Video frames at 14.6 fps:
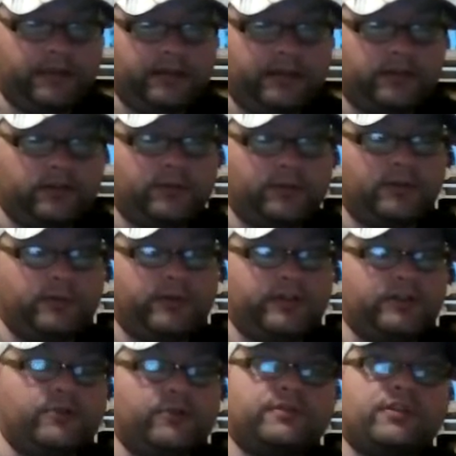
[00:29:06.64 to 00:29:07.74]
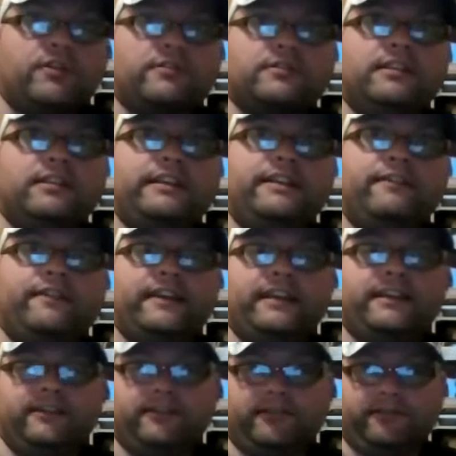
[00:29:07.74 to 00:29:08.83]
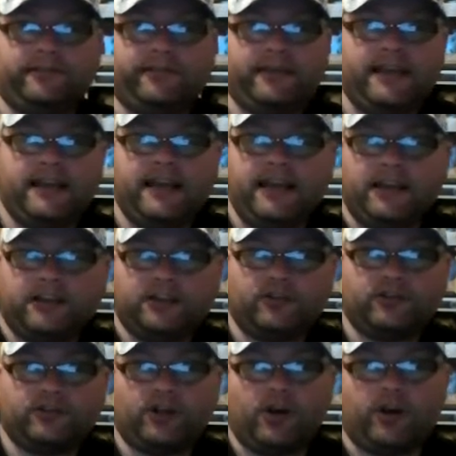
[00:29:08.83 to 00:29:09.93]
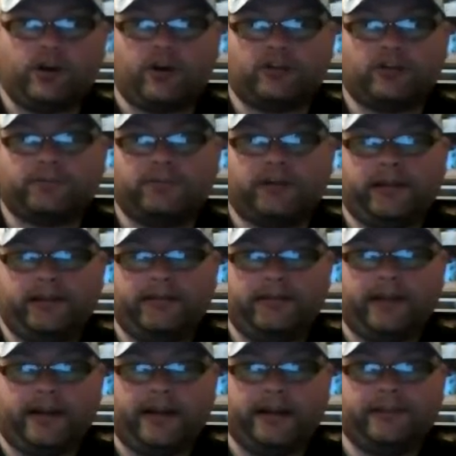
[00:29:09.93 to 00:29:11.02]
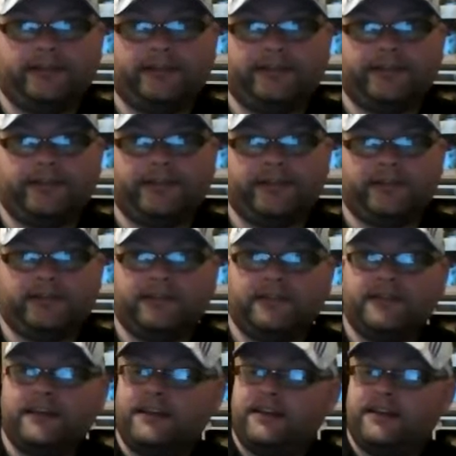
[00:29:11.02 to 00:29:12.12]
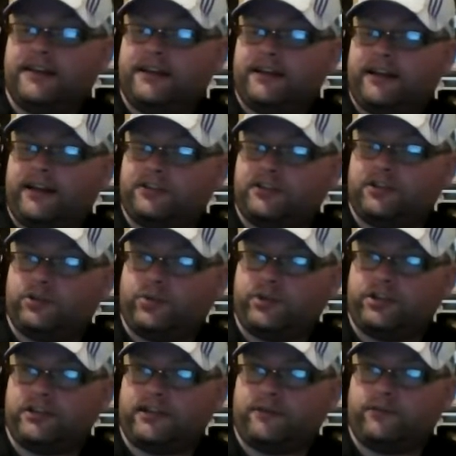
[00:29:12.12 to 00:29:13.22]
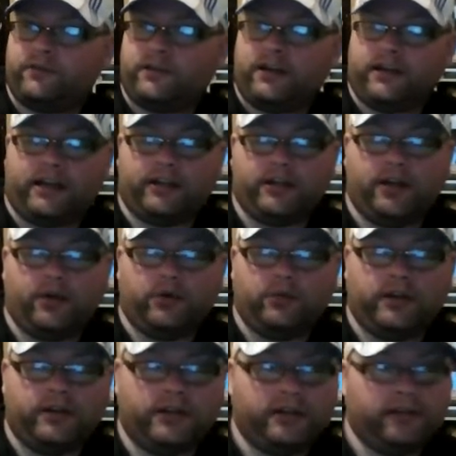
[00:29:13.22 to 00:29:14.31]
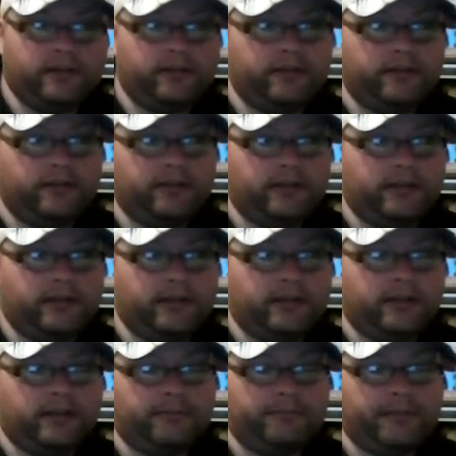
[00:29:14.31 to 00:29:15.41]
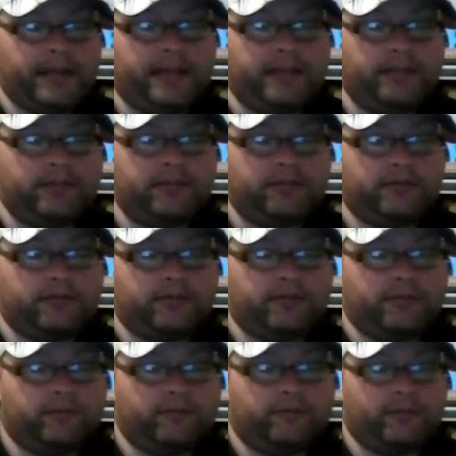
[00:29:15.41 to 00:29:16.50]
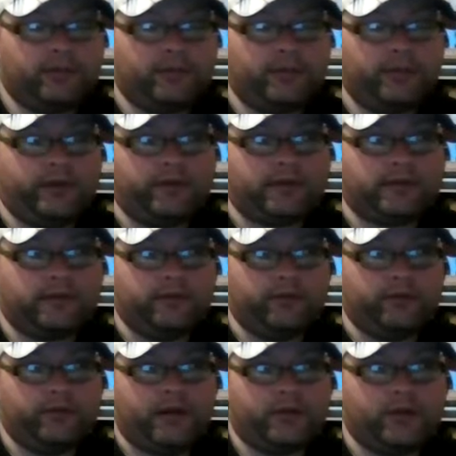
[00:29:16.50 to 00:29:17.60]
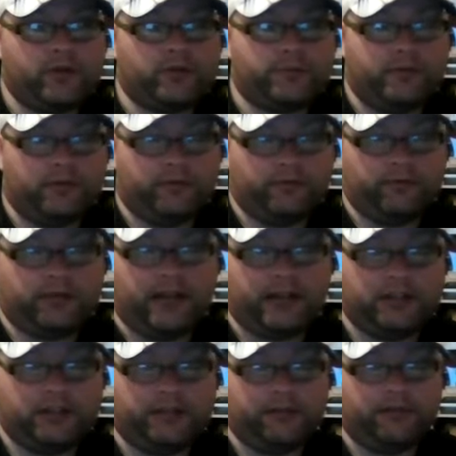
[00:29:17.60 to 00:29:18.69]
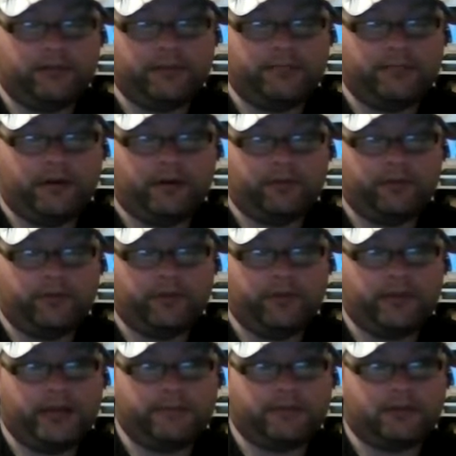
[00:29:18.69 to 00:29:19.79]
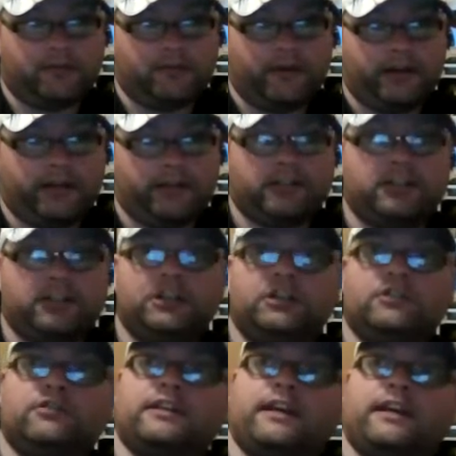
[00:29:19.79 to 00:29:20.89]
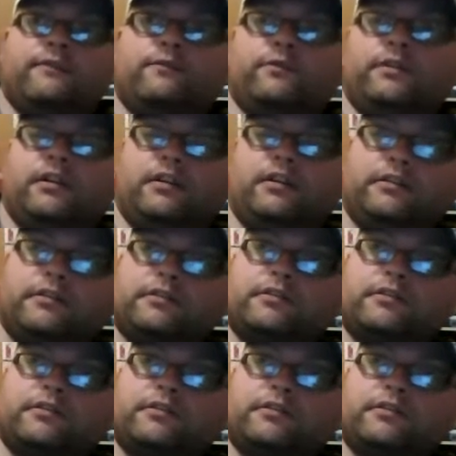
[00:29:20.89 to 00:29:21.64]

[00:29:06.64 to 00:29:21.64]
WWE superstar Selena Vega's. She does a lot of play and she twitches every night. I know Paige, WWE wrestler who actually does it, but on her own name, Soraya. She does it every night.